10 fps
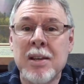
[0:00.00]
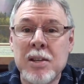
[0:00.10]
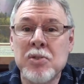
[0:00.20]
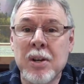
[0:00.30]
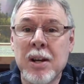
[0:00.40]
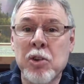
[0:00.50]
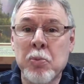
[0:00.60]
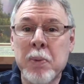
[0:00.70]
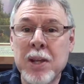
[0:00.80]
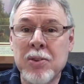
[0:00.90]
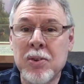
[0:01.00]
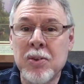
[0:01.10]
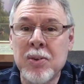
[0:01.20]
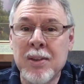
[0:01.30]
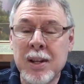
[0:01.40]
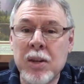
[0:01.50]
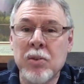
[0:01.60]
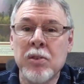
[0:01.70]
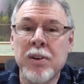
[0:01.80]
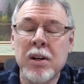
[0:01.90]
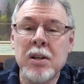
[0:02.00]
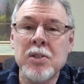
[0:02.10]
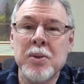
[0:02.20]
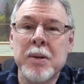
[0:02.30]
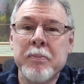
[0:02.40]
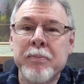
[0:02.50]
he's trying to speak to the leaders of our country.